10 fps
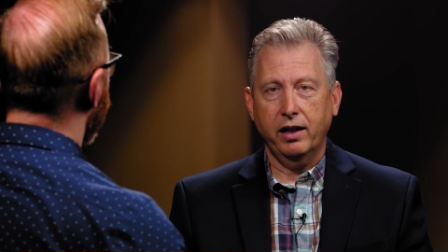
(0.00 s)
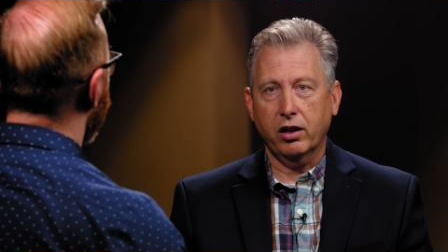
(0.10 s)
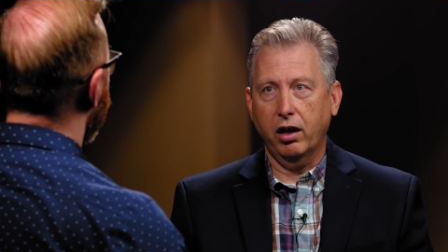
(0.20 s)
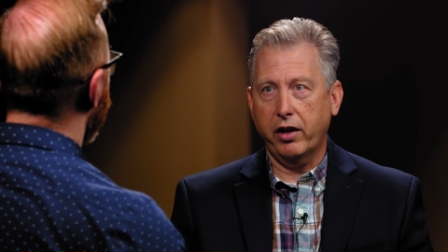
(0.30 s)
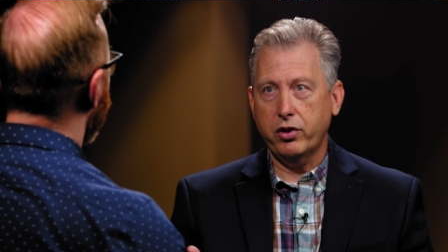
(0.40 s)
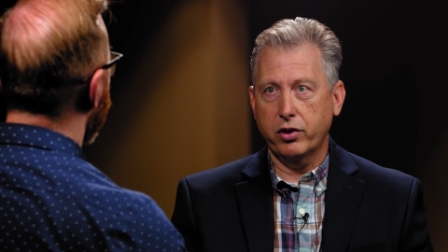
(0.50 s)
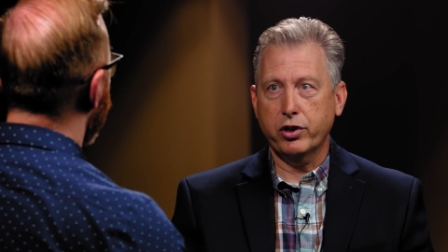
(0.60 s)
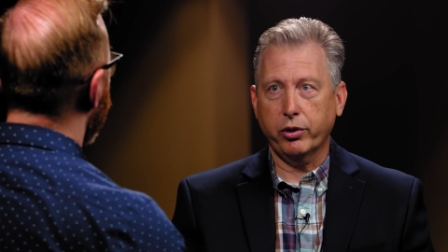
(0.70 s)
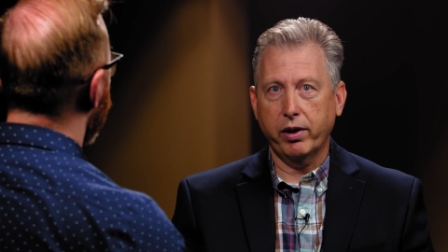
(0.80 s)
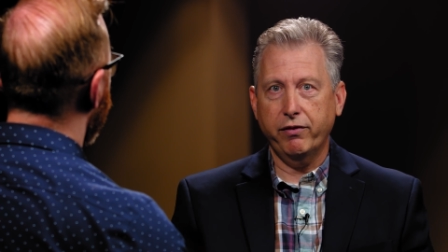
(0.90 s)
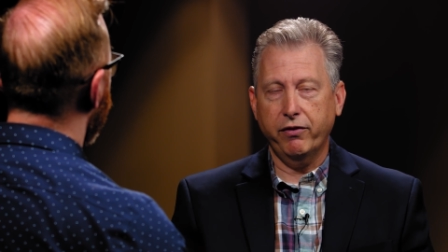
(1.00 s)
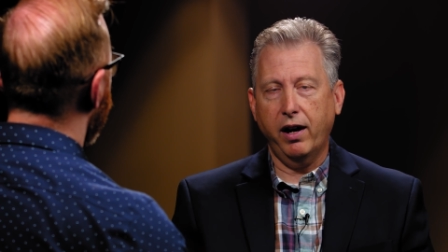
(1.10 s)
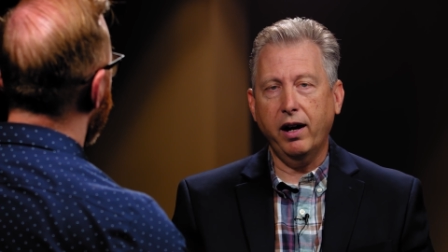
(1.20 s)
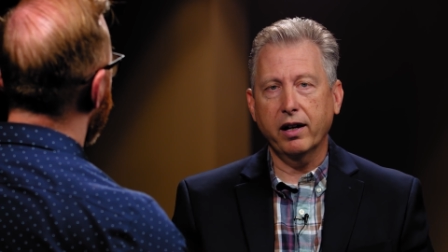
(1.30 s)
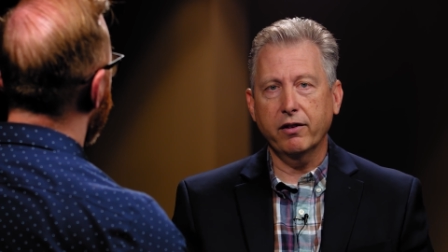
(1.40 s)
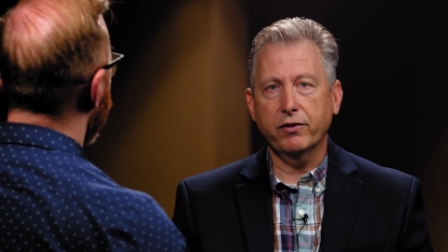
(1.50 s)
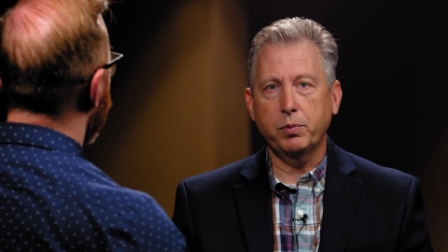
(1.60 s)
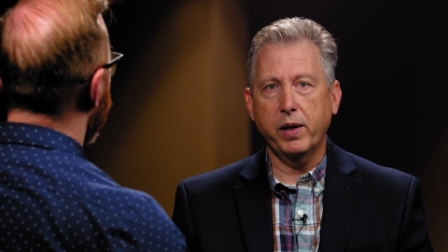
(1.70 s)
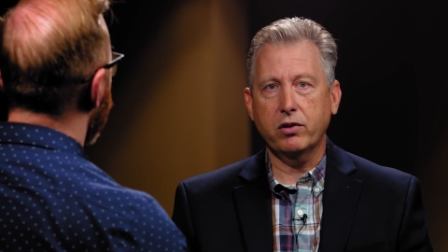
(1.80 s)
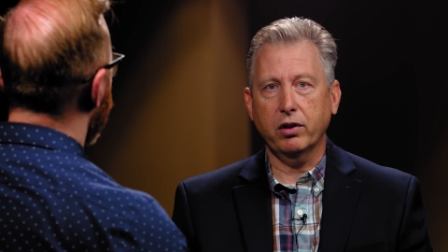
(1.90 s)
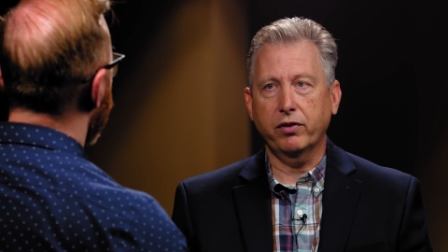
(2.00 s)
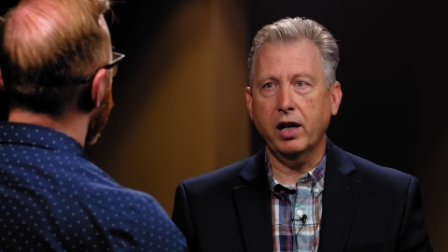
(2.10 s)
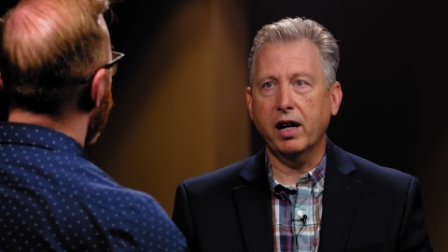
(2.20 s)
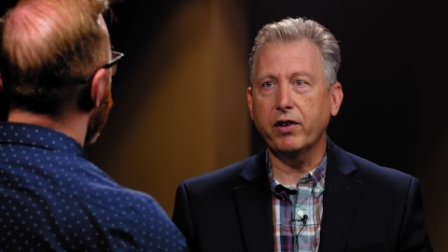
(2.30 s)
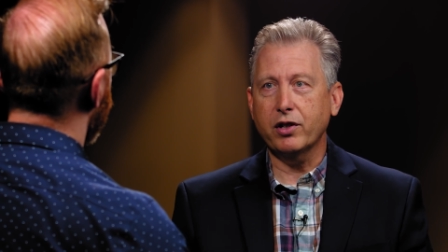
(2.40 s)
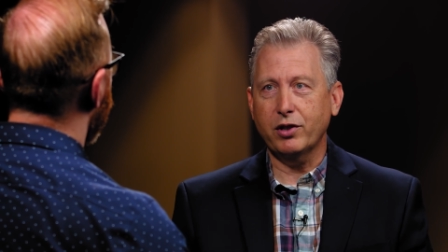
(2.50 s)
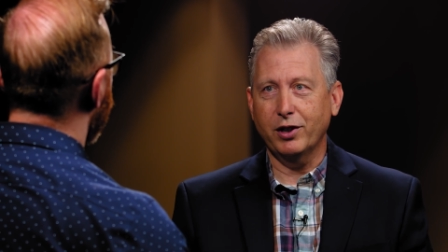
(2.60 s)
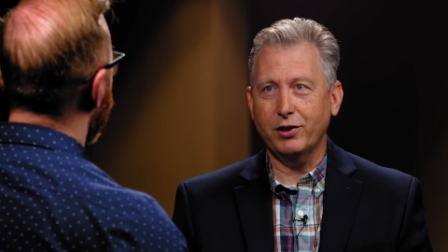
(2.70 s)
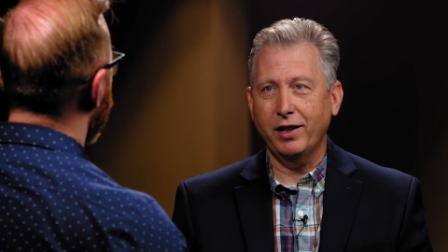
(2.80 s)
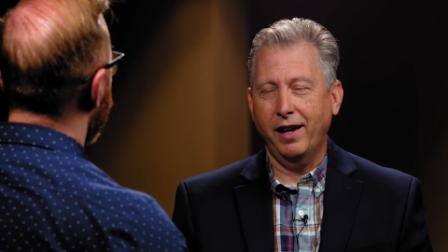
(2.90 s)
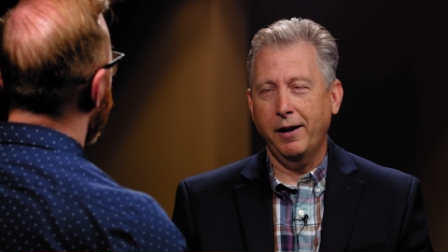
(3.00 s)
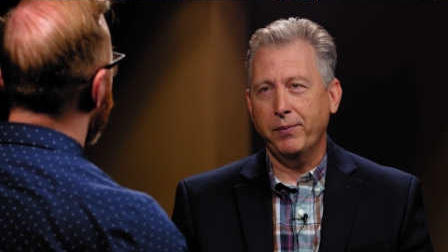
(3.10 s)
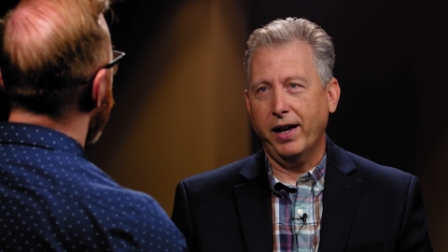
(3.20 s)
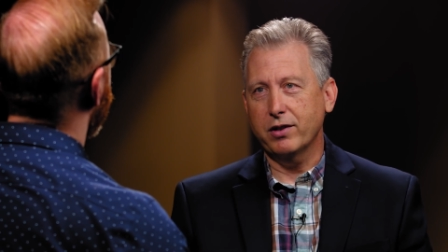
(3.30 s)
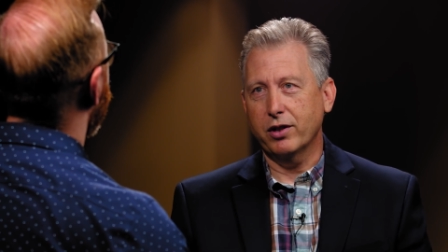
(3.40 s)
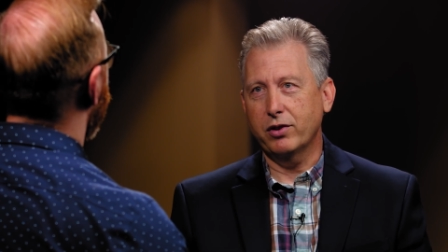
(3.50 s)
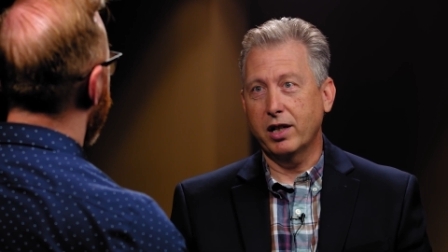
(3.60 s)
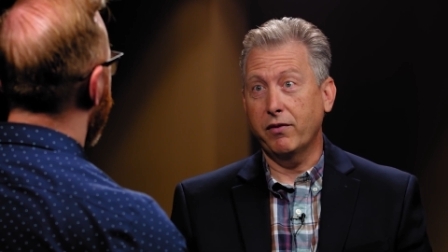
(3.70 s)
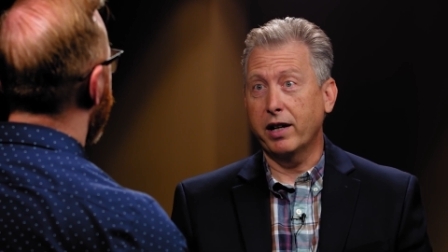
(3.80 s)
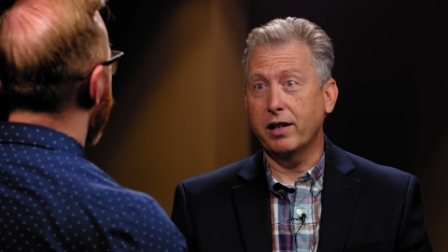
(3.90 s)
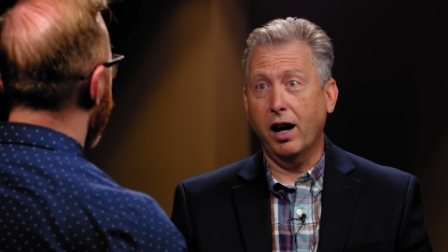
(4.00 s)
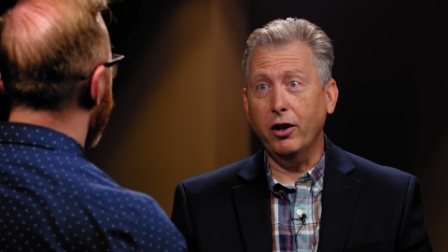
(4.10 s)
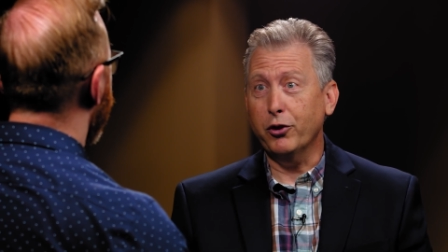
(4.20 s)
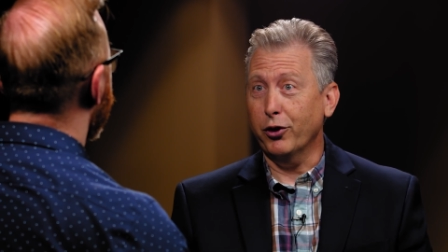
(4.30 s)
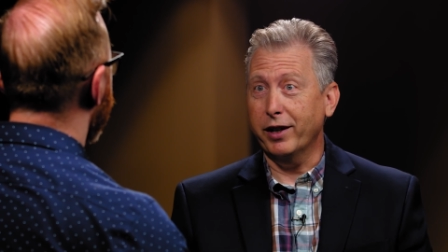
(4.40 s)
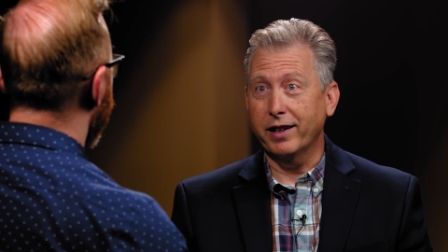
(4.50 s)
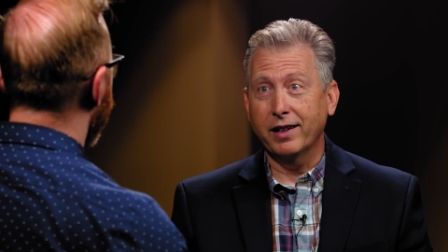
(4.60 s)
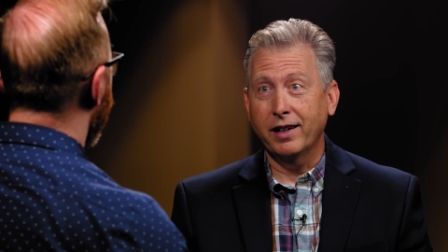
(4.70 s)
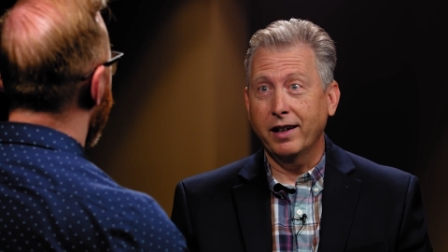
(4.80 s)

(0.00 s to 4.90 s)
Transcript: Colossians 3:5 speaks of covetousness as the sin of idolatry. That's